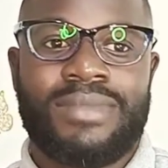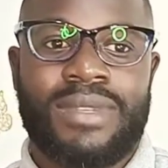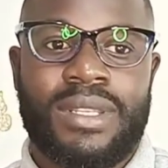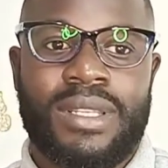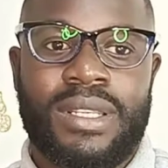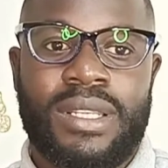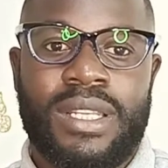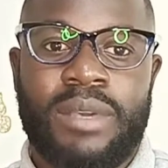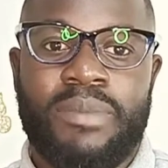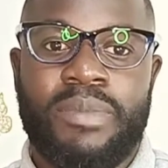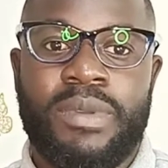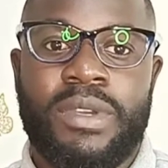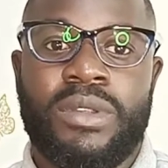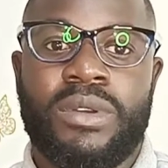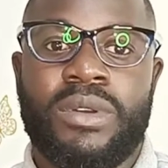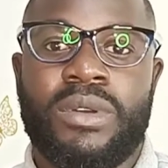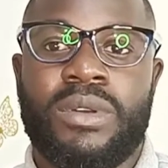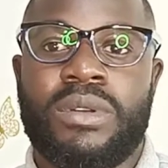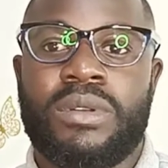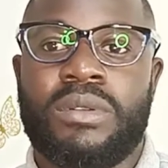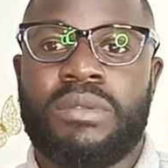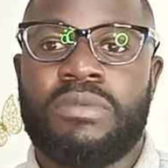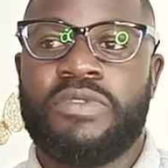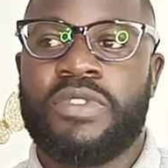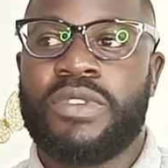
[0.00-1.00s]

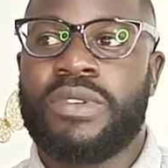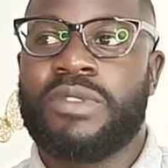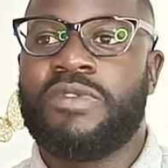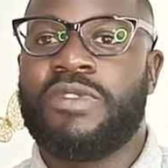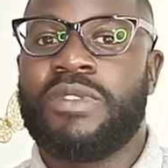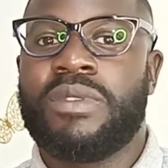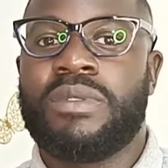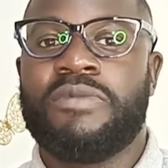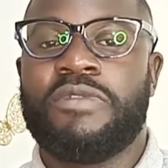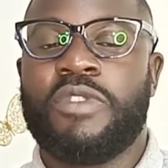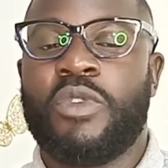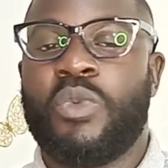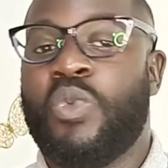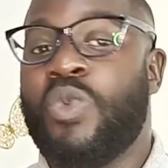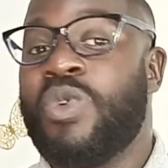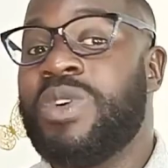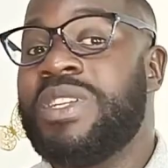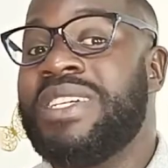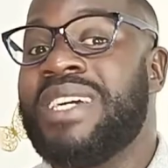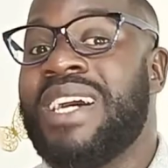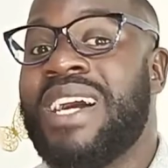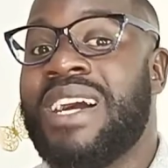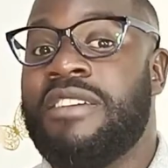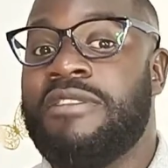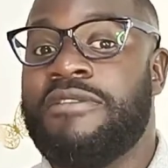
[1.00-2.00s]
libido, for, for, for
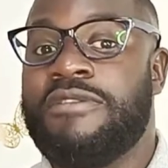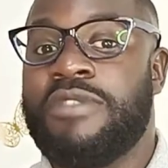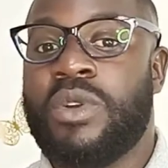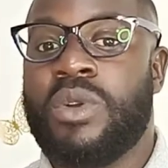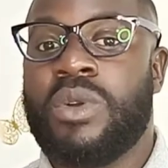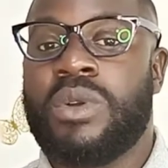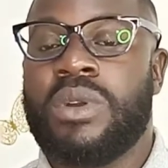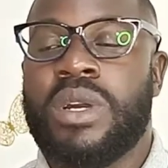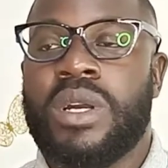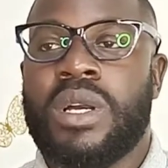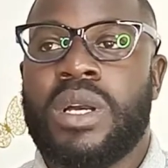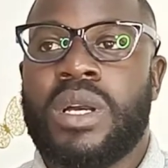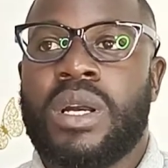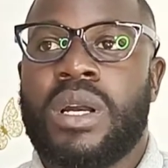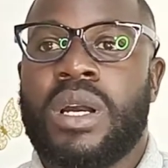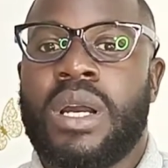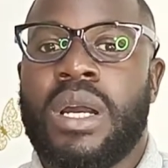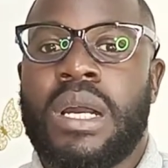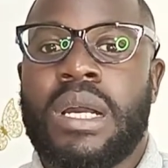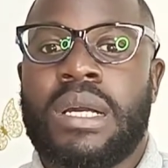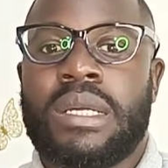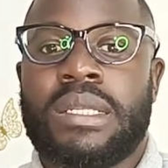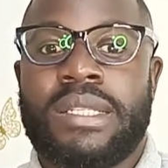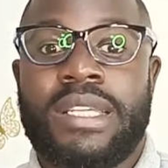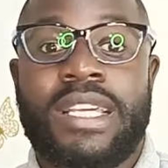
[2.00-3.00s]
water, for
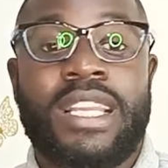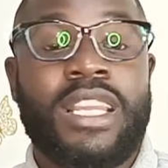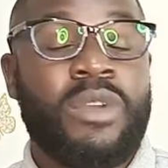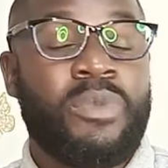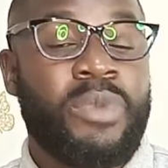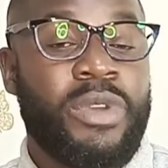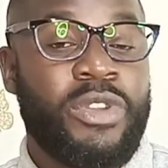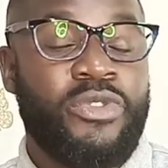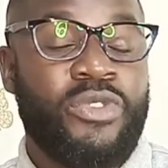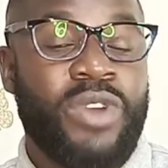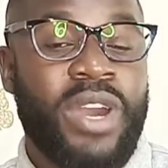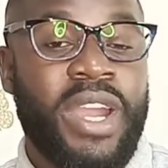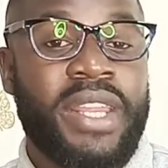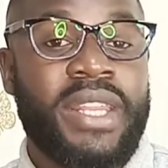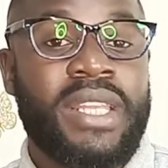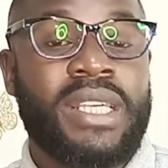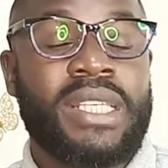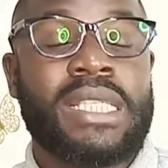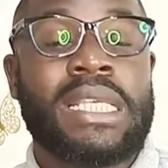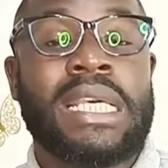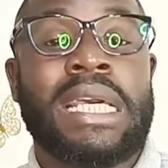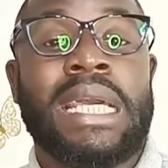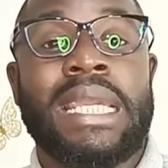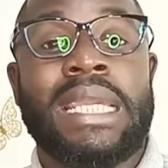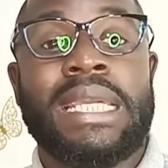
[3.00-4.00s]
uh, dealing with
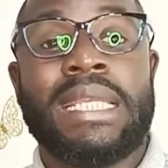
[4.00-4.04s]
dryness.